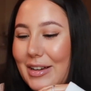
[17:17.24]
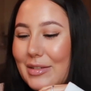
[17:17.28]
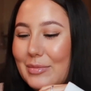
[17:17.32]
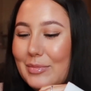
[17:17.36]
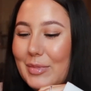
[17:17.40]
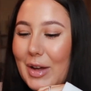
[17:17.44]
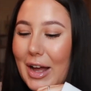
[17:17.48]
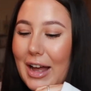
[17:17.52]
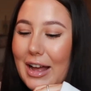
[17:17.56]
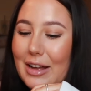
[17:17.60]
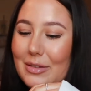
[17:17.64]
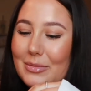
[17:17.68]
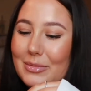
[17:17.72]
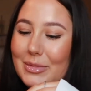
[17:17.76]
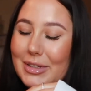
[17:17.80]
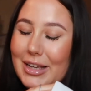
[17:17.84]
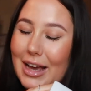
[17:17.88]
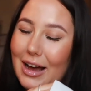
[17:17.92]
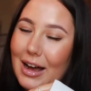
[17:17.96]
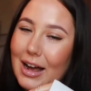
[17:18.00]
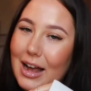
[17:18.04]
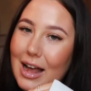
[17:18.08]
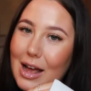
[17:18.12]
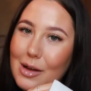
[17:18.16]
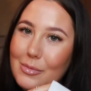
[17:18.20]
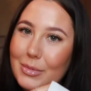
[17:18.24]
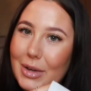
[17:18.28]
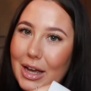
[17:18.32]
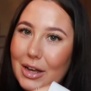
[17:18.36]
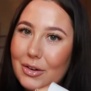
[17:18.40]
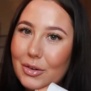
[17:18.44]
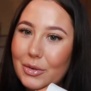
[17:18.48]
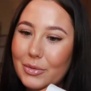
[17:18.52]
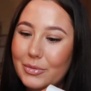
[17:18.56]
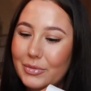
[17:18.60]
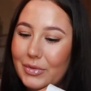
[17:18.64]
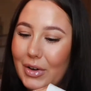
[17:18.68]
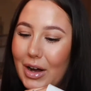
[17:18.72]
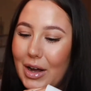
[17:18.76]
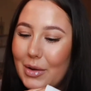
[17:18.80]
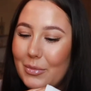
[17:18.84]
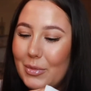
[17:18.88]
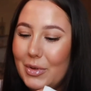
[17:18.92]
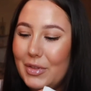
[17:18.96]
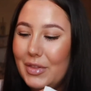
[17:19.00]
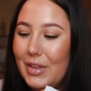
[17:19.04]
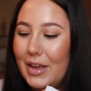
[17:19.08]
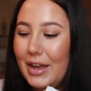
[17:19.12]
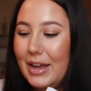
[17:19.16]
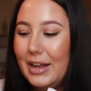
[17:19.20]
But yeah, I am getting on fine
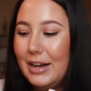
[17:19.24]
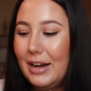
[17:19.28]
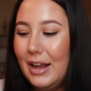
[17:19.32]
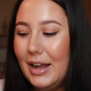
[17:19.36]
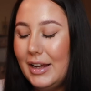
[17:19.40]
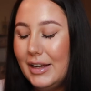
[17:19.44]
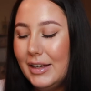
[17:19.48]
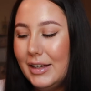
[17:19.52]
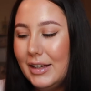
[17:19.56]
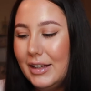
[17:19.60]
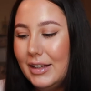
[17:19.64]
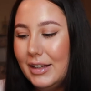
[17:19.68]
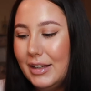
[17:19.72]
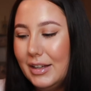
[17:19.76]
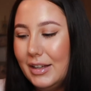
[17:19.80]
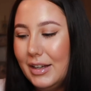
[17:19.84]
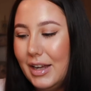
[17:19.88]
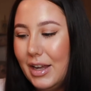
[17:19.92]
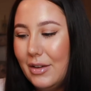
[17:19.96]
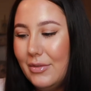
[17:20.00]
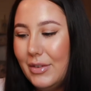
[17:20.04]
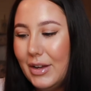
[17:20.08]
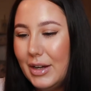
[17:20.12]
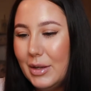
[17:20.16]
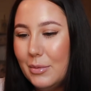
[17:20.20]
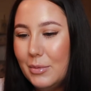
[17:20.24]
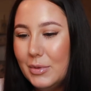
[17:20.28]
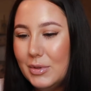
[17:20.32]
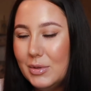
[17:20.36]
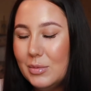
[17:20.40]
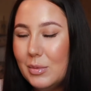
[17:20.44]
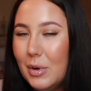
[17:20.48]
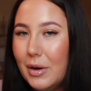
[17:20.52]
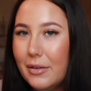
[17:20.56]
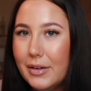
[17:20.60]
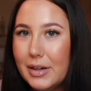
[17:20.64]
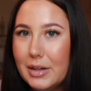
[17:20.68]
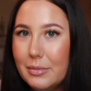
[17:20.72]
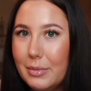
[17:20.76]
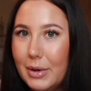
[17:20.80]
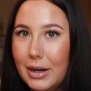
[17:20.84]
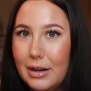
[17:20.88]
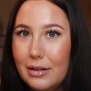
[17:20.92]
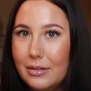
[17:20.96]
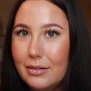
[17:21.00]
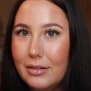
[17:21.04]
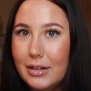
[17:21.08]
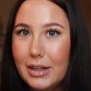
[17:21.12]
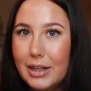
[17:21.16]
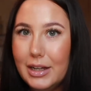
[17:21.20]
with it. Like, if anyone's worried
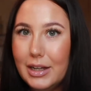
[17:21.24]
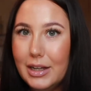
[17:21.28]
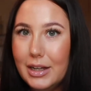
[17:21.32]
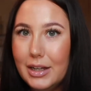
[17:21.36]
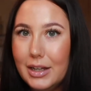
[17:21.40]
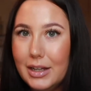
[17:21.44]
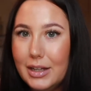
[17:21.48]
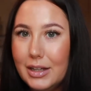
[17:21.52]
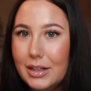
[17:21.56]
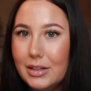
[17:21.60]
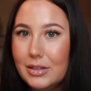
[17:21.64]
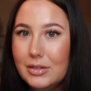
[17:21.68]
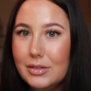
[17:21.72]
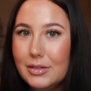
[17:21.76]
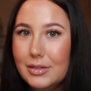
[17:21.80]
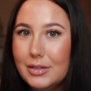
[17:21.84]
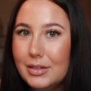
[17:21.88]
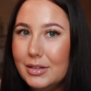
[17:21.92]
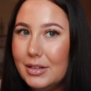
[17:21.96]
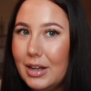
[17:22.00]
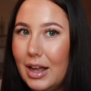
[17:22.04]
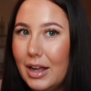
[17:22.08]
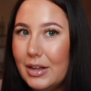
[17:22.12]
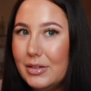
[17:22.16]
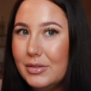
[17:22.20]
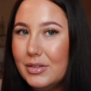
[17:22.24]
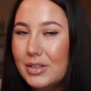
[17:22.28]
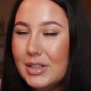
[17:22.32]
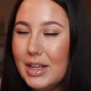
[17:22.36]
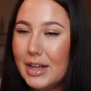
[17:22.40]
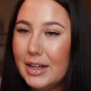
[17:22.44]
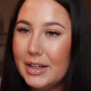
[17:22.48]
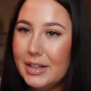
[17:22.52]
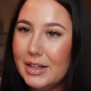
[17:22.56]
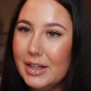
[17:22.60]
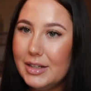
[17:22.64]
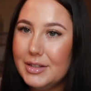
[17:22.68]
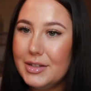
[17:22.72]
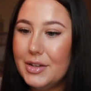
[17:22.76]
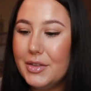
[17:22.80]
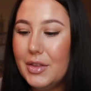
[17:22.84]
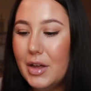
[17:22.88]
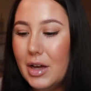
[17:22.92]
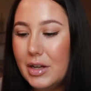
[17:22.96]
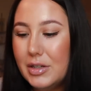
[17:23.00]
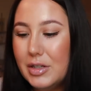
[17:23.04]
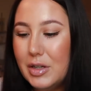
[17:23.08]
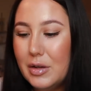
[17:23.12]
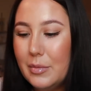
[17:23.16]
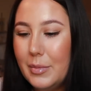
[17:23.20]
about like second year to
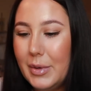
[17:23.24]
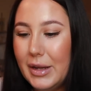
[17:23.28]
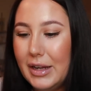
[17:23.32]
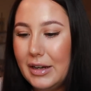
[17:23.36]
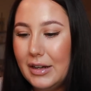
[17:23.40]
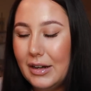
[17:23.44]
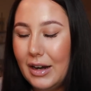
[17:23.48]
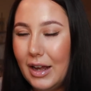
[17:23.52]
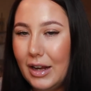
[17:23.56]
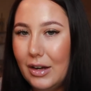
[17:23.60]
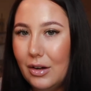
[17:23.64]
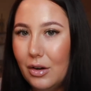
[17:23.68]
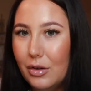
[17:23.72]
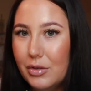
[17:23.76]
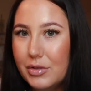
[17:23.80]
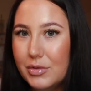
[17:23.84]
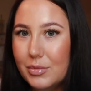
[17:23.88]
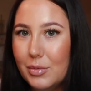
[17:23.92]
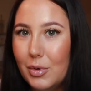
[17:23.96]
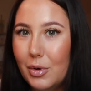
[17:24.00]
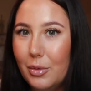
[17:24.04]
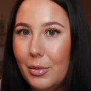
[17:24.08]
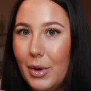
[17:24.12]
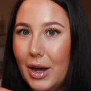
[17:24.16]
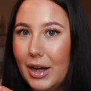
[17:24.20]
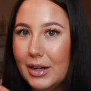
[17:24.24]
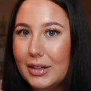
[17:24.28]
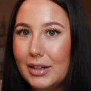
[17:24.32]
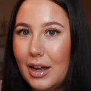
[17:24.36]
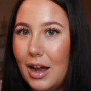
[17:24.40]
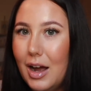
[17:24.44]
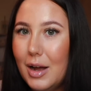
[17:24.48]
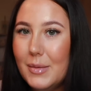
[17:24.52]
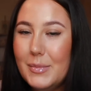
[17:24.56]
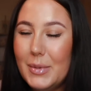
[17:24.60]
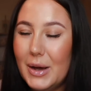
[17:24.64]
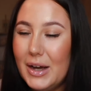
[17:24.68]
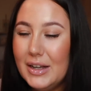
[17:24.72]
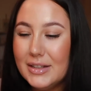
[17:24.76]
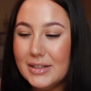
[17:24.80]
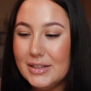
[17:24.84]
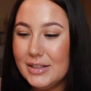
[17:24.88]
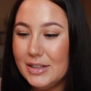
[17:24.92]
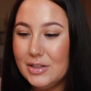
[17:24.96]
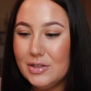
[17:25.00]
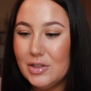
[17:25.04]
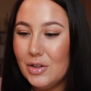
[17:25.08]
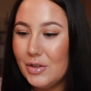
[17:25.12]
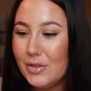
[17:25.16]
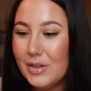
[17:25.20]
third year being like loads more work, like, I
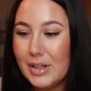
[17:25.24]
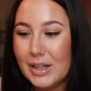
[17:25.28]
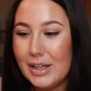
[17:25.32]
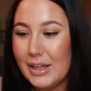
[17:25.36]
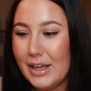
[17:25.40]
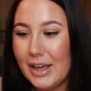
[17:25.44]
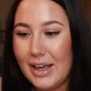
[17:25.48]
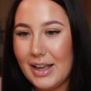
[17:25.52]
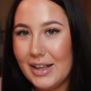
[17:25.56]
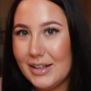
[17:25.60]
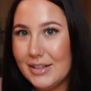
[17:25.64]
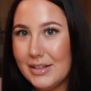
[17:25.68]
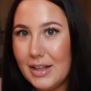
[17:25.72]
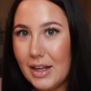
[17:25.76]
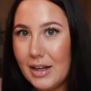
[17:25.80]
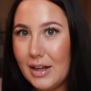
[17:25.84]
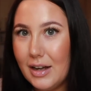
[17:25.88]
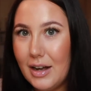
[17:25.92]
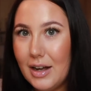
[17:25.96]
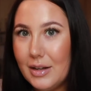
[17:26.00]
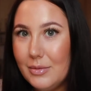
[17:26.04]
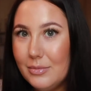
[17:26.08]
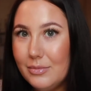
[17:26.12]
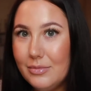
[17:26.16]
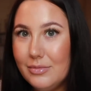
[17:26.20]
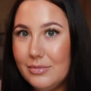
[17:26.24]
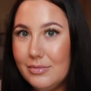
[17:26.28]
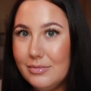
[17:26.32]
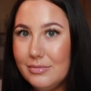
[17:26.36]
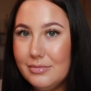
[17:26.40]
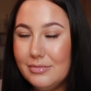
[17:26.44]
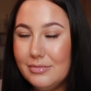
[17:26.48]
personally don't think it is. Like, I'm